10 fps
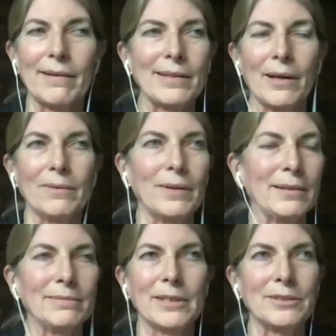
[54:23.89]
a
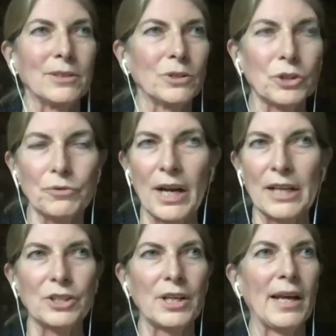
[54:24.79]
social
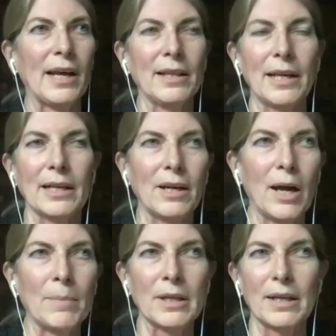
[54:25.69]
rationale, an
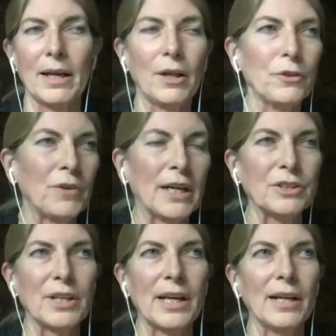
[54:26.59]
economic, a health
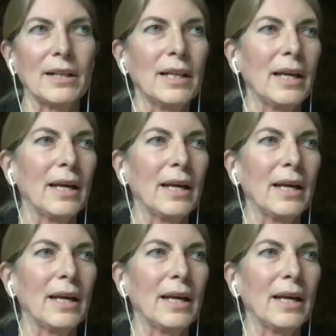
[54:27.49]
rationale,